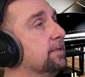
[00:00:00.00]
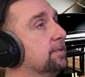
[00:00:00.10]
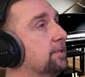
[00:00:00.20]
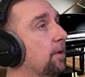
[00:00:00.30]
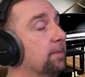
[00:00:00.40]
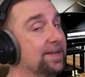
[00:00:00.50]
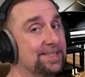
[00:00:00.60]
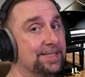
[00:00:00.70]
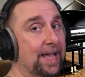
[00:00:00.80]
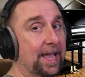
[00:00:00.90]
So I'm going to
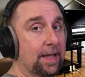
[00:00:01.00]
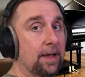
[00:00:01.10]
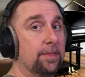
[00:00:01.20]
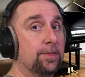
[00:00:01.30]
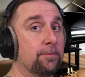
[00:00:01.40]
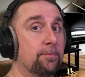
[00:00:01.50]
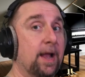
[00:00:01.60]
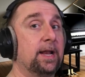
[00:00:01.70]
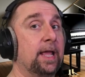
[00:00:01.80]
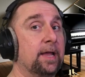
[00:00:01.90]
say the
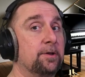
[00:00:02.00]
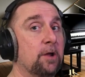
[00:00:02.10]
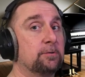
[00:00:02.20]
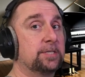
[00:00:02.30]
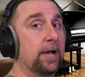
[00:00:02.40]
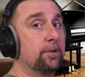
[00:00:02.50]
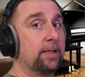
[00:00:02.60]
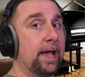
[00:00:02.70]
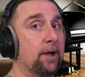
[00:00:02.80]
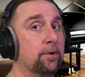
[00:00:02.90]
right hand notes out
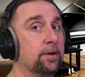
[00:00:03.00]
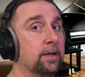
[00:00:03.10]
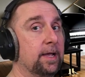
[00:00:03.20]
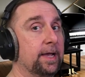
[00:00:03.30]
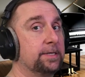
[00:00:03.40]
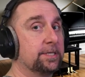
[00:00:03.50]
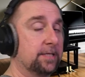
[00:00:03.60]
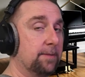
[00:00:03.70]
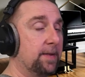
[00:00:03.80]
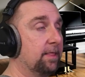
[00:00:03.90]
loud and just
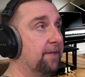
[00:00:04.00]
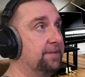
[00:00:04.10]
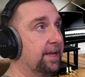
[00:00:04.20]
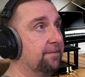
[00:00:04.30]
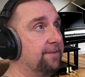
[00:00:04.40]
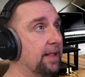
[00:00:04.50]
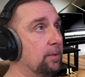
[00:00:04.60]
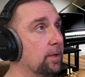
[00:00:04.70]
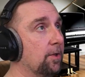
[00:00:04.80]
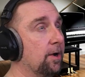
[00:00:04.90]
let my left hand
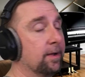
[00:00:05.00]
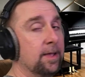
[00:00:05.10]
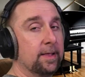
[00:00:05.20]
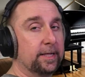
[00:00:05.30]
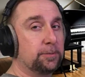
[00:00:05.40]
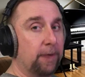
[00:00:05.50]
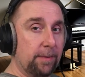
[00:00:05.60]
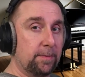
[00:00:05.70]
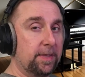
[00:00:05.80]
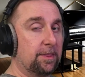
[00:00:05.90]
follow along. That's
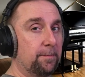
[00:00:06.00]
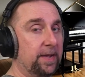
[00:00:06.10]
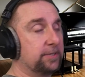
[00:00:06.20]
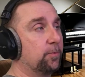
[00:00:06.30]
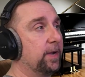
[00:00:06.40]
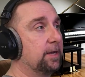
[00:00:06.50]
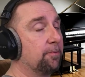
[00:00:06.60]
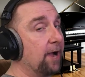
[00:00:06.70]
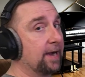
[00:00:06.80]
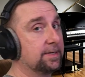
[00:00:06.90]
probably the best way to
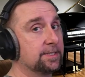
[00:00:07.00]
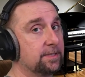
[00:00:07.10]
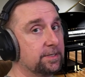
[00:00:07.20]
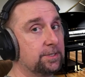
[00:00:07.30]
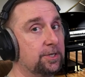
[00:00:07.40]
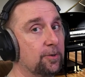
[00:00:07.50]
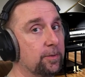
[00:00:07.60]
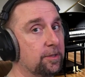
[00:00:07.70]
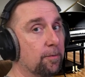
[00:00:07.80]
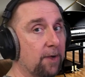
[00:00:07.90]
practice this too
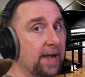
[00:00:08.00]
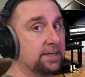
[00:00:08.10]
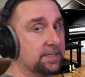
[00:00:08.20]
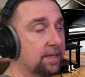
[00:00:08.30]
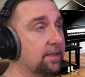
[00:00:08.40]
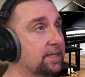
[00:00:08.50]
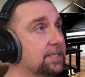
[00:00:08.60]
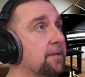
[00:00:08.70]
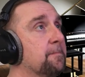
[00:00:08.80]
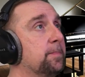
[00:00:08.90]
when you're practicing this.